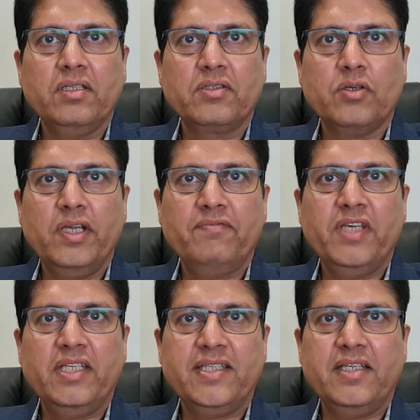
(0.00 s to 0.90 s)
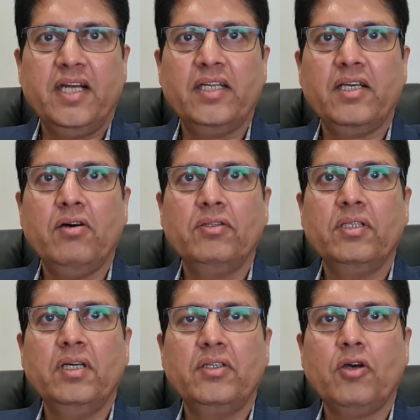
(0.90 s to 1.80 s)
So if there is a data on
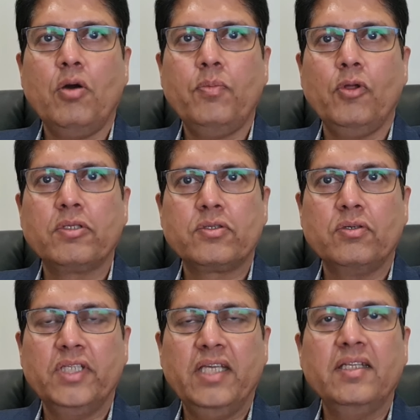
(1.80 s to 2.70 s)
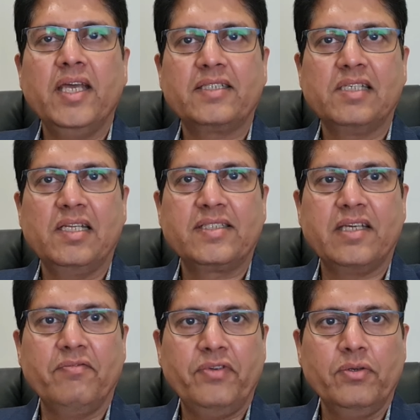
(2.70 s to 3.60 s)
the top also, then Excel is
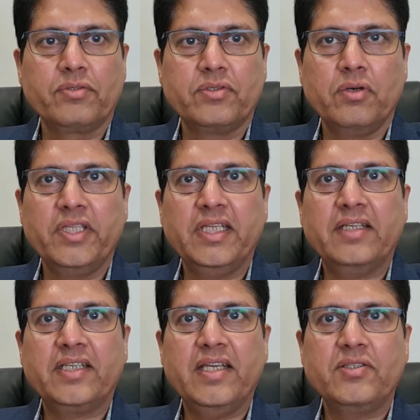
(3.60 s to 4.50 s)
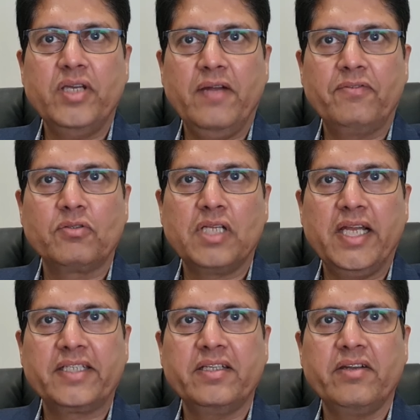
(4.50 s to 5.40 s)
confused. So in that case, you have to
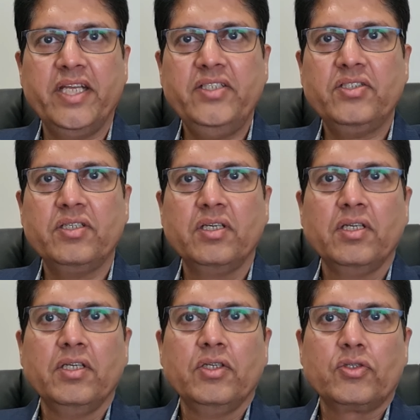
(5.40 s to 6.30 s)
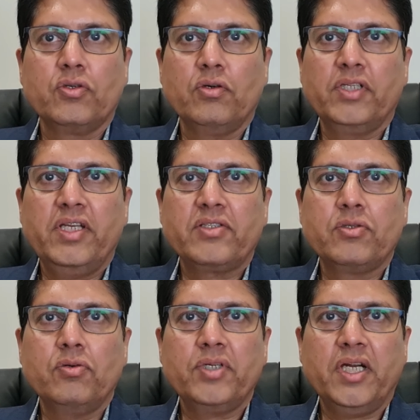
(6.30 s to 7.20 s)
select the range. So there is
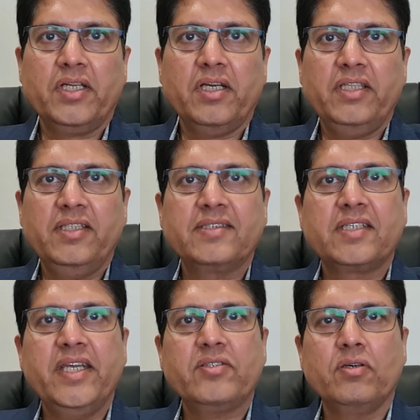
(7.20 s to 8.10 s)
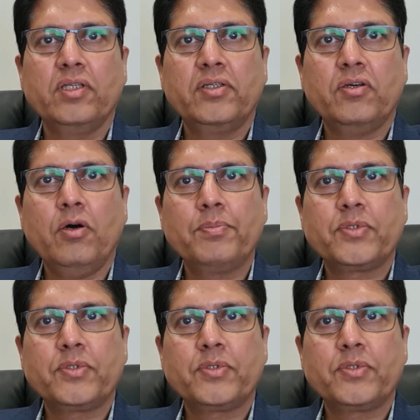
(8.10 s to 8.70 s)
no data in this case on the top.